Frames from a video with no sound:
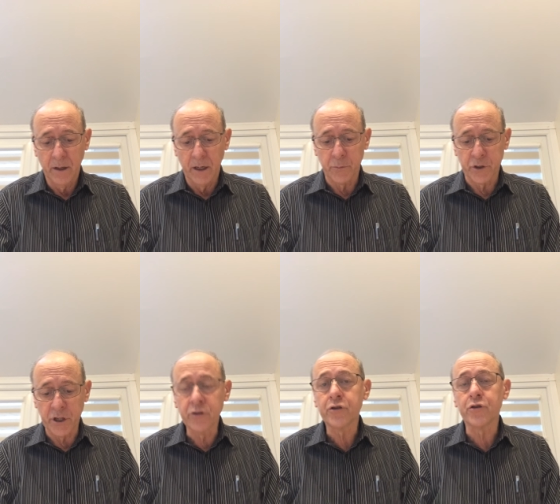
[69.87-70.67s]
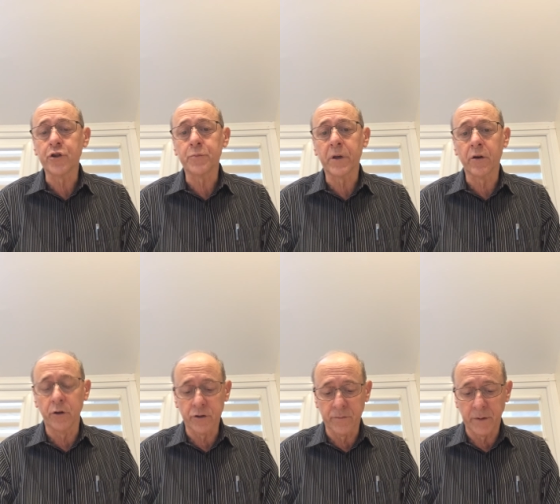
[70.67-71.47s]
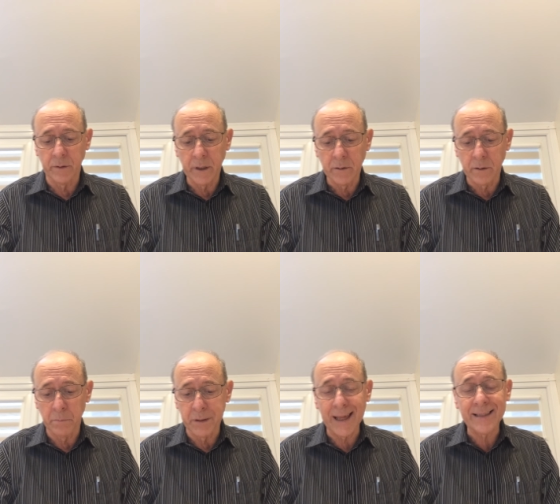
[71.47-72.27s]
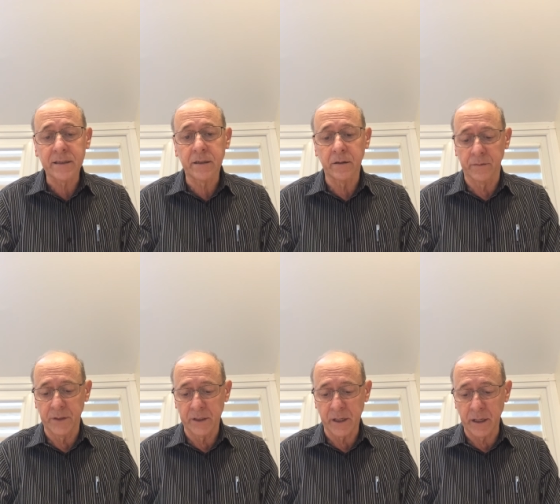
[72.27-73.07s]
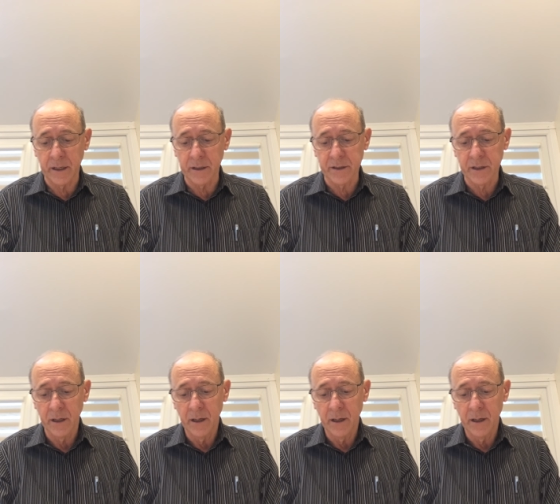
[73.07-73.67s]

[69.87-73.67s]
It was introduced because of the legal complexity of these areas,